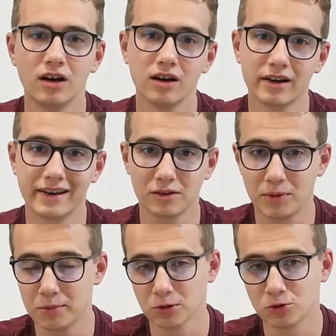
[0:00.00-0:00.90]
get
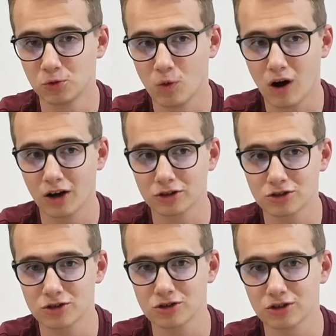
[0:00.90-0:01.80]
people to
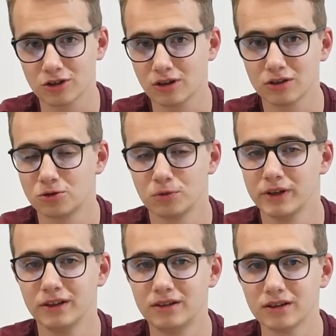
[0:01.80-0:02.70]
watch, to
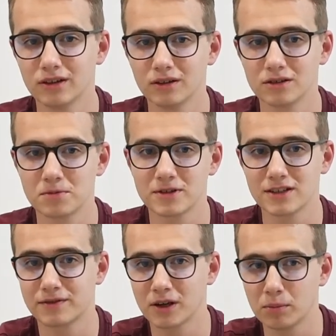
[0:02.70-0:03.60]
read
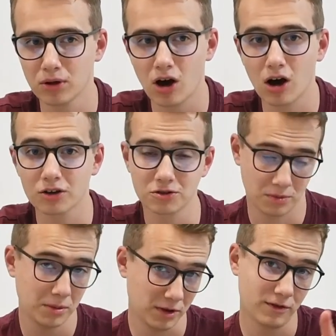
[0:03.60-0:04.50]
specific blogs, or
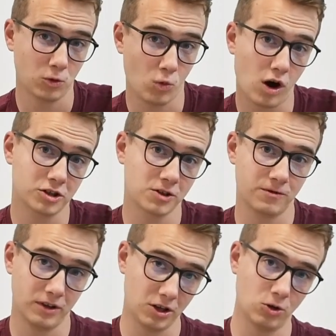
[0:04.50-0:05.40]
maybe even watch a
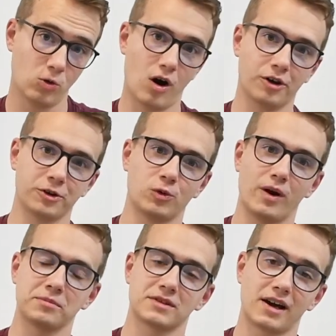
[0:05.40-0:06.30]
video on your
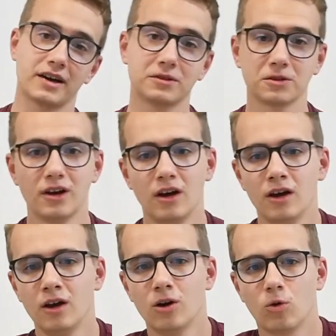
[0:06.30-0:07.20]
website,
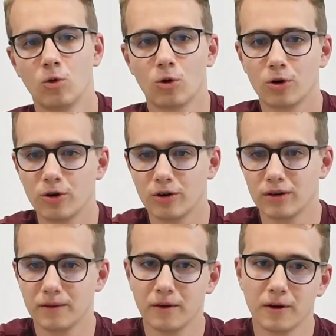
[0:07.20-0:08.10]
or
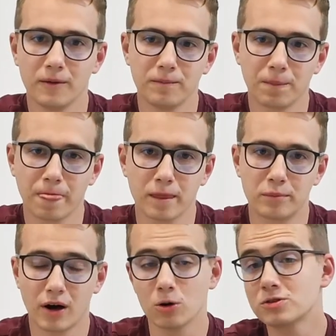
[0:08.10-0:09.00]

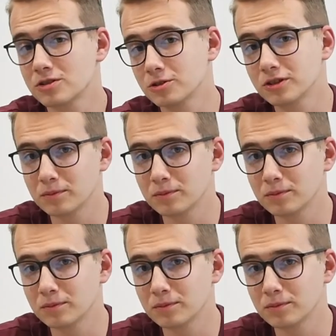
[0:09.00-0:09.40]
browse certain